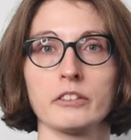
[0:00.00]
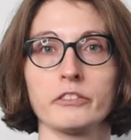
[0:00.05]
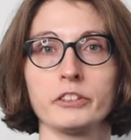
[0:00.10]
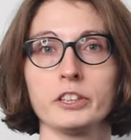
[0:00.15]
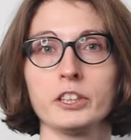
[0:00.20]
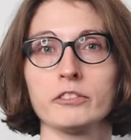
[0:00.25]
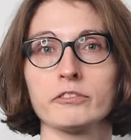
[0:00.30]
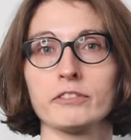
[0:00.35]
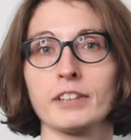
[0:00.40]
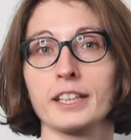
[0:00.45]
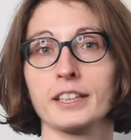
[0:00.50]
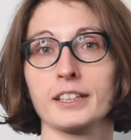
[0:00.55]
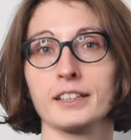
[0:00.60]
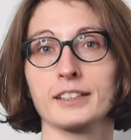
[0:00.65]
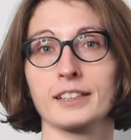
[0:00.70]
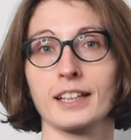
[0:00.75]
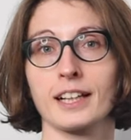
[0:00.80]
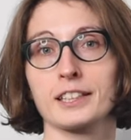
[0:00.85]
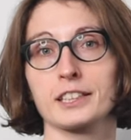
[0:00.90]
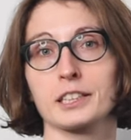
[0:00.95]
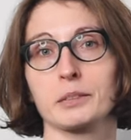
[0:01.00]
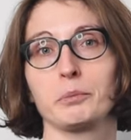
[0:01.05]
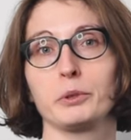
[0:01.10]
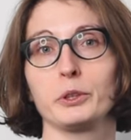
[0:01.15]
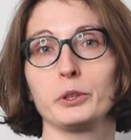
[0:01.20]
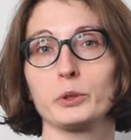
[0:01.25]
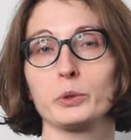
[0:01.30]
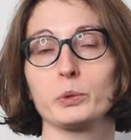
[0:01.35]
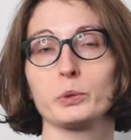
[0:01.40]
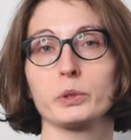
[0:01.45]
Freedom Finance asked
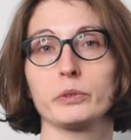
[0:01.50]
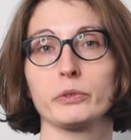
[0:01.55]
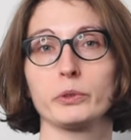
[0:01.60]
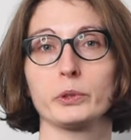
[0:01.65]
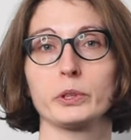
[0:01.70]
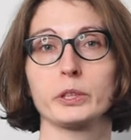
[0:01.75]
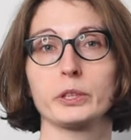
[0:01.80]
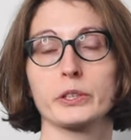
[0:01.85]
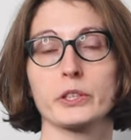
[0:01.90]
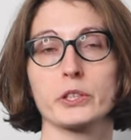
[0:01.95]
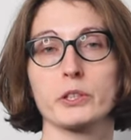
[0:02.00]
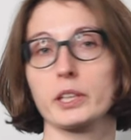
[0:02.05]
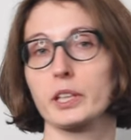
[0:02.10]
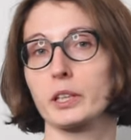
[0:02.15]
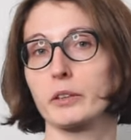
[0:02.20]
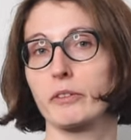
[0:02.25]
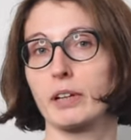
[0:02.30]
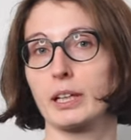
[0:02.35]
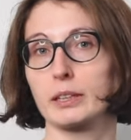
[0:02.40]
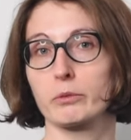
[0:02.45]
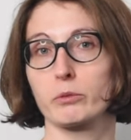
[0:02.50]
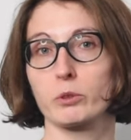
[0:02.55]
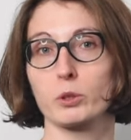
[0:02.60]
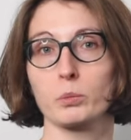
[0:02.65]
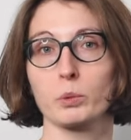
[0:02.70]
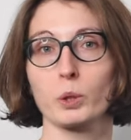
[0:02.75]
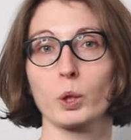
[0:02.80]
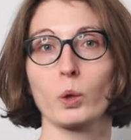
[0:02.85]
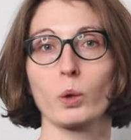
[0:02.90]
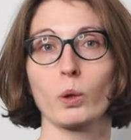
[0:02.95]
me to review their trading
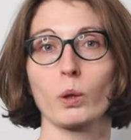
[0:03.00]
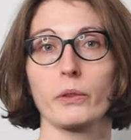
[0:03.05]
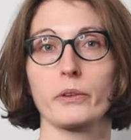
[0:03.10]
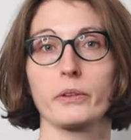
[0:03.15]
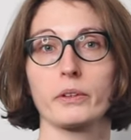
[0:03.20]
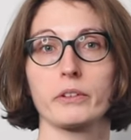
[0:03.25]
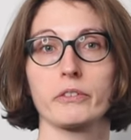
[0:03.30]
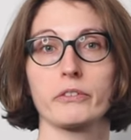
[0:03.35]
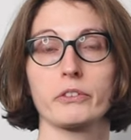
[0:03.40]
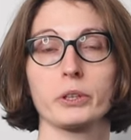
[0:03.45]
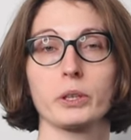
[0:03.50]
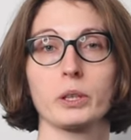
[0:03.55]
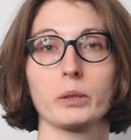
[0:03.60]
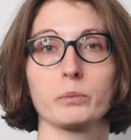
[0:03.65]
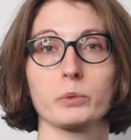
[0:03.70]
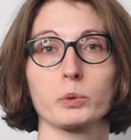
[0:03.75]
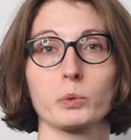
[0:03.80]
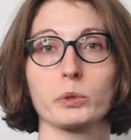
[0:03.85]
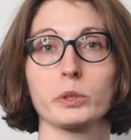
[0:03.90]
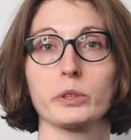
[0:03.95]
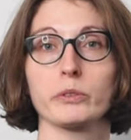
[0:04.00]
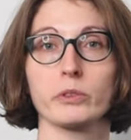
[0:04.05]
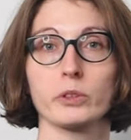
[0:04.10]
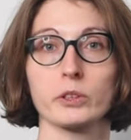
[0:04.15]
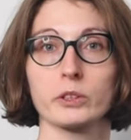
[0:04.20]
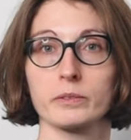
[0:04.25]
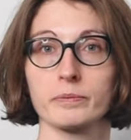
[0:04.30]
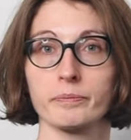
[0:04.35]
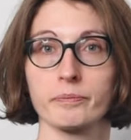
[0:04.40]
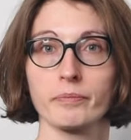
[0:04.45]
platform called
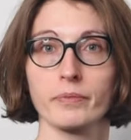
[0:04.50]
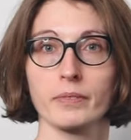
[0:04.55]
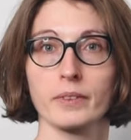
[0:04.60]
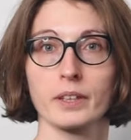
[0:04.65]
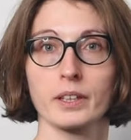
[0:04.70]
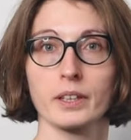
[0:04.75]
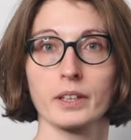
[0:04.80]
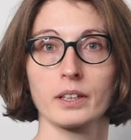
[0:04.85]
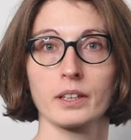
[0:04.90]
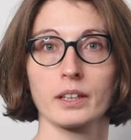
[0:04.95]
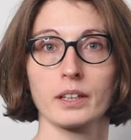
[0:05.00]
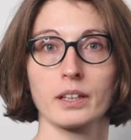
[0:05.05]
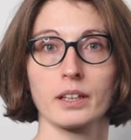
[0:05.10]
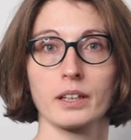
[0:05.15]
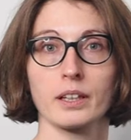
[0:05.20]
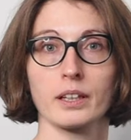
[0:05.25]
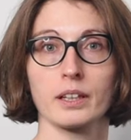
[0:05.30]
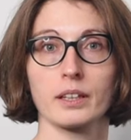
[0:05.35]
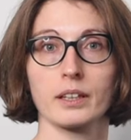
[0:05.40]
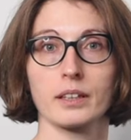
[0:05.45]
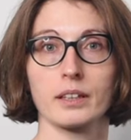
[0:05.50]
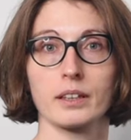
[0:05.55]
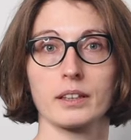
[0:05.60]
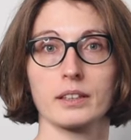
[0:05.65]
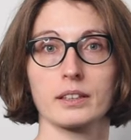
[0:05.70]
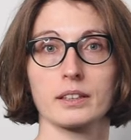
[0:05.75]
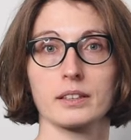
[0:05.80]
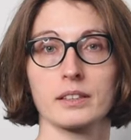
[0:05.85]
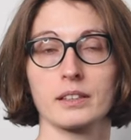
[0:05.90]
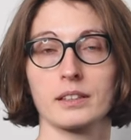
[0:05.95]
Freedom24.
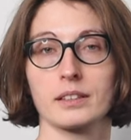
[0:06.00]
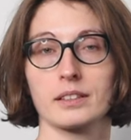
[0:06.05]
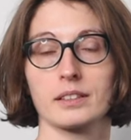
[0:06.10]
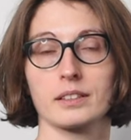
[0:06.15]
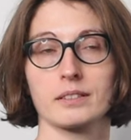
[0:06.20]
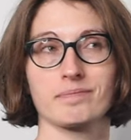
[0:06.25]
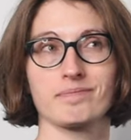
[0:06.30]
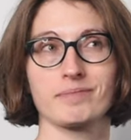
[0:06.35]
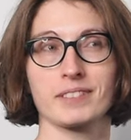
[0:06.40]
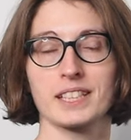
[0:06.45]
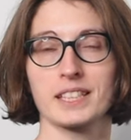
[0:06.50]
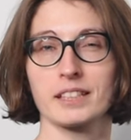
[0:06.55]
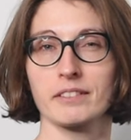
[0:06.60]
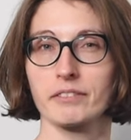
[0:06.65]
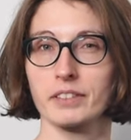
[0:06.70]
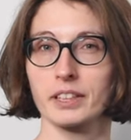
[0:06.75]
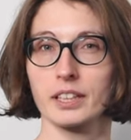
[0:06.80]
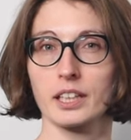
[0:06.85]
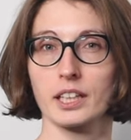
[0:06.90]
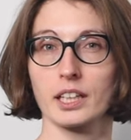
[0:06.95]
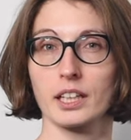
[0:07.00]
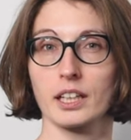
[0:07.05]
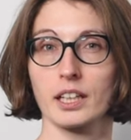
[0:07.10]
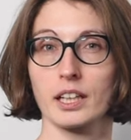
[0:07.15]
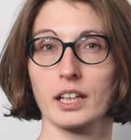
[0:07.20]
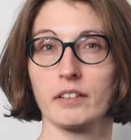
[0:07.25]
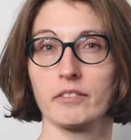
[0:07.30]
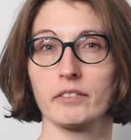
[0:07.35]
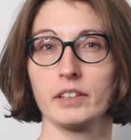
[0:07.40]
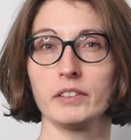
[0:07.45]
And since it's something
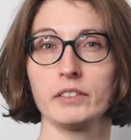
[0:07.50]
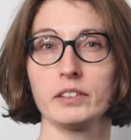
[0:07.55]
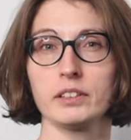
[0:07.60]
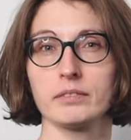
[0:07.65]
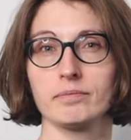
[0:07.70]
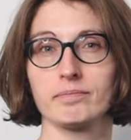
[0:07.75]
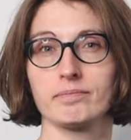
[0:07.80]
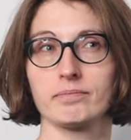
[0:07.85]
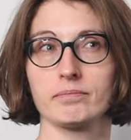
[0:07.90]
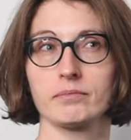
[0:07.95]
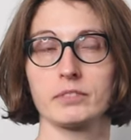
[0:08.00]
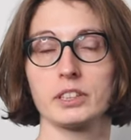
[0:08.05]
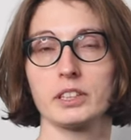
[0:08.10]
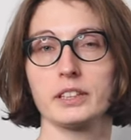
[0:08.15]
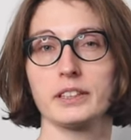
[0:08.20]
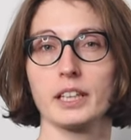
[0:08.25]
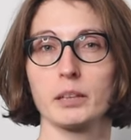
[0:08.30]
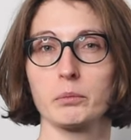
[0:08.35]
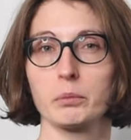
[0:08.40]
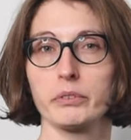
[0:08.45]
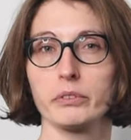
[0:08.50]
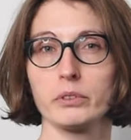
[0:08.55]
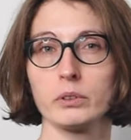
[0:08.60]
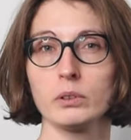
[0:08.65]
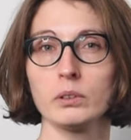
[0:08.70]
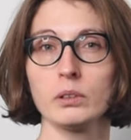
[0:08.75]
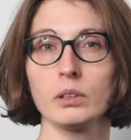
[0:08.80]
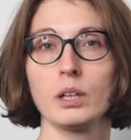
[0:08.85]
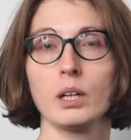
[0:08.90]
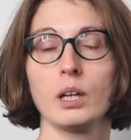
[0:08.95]
I've never really done
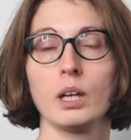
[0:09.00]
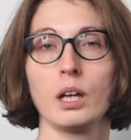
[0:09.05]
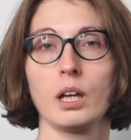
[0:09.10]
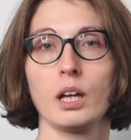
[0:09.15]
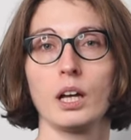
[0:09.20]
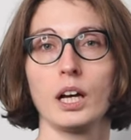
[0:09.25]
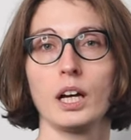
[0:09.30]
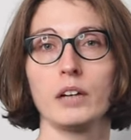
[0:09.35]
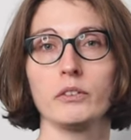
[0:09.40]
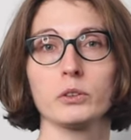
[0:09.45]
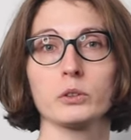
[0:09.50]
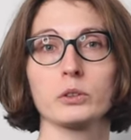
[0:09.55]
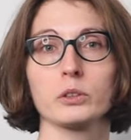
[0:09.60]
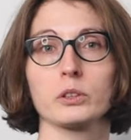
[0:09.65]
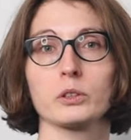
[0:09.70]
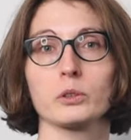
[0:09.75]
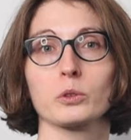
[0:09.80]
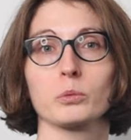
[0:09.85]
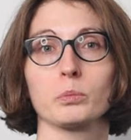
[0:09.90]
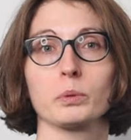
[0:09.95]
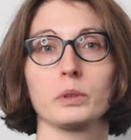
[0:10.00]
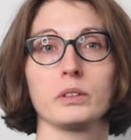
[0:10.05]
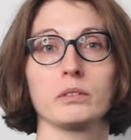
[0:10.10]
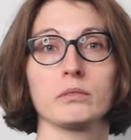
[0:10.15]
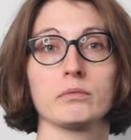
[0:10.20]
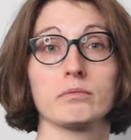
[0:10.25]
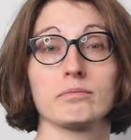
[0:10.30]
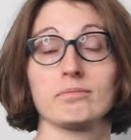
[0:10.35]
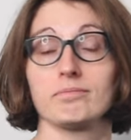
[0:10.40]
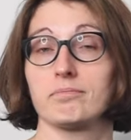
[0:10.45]
before, I thought it could be
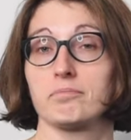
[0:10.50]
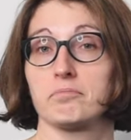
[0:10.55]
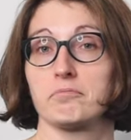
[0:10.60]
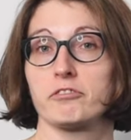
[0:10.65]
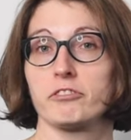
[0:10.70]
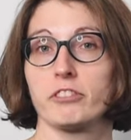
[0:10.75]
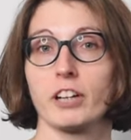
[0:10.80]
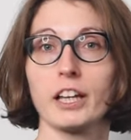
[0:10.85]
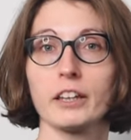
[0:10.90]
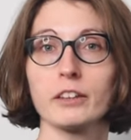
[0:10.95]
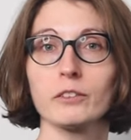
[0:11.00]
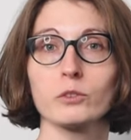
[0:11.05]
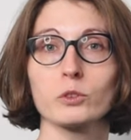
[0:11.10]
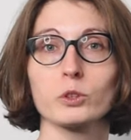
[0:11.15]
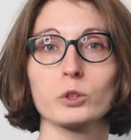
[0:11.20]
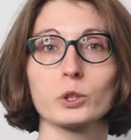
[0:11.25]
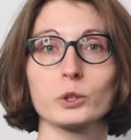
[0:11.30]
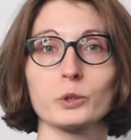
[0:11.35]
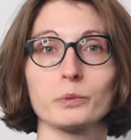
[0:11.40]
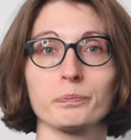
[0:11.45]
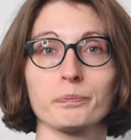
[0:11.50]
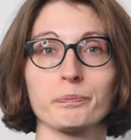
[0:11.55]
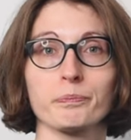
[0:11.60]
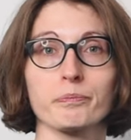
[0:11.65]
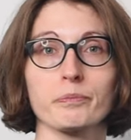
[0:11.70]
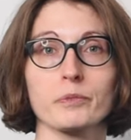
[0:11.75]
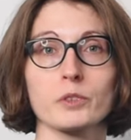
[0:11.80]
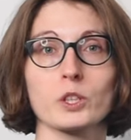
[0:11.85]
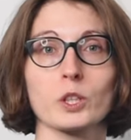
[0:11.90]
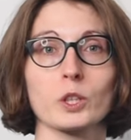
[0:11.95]
fun to do.
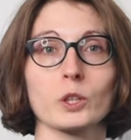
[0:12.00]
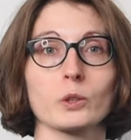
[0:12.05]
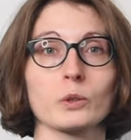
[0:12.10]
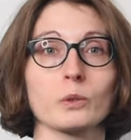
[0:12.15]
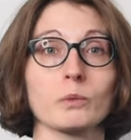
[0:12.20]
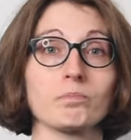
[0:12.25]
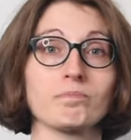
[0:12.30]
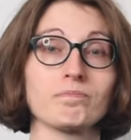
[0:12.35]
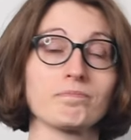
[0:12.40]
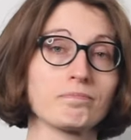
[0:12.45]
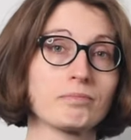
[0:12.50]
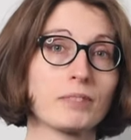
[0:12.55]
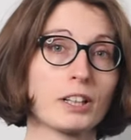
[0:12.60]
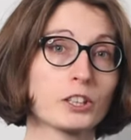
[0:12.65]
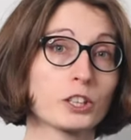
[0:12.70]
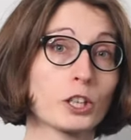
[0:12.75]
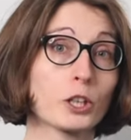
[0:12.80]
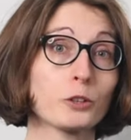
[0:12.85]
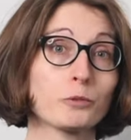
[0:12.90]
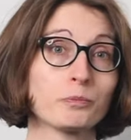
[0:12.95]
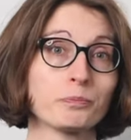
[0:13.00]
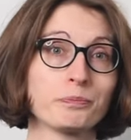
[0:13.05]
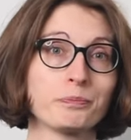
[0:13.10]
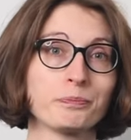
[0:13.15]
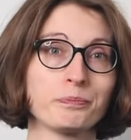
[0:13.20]
So let's go.